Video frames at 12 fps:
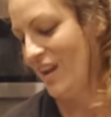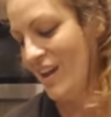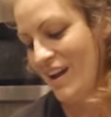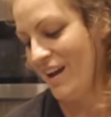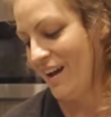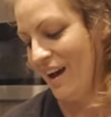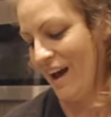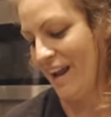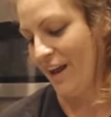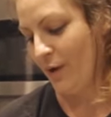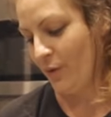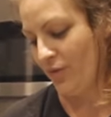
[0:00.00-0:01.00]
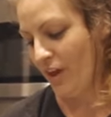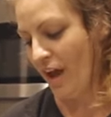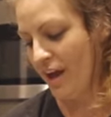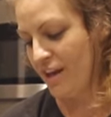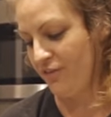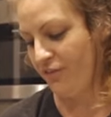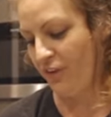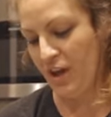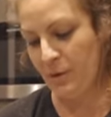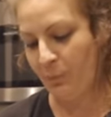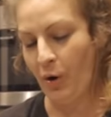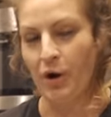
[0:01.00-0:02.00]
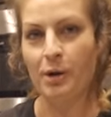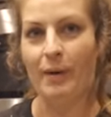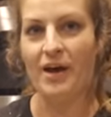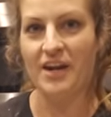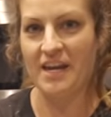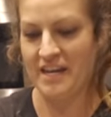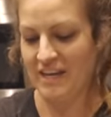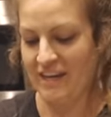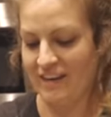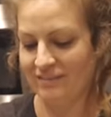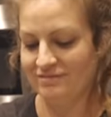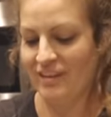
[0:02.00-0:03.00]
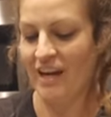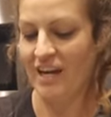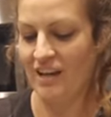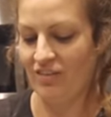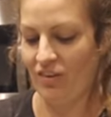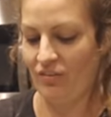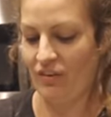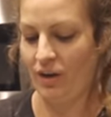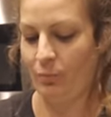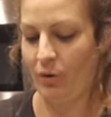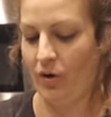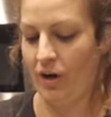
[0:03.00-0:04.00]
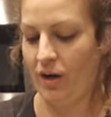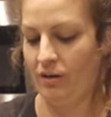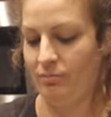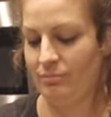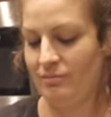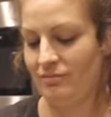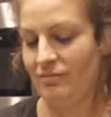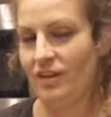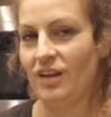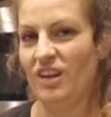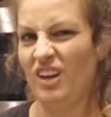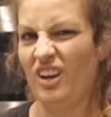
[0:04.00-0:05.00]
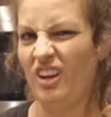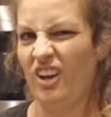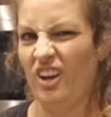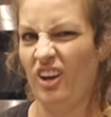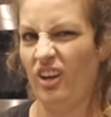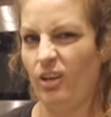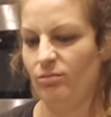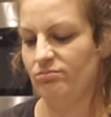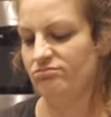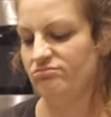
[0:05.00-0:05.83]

I know, the unfun part about eating. Eating's the fun part cleaning it up.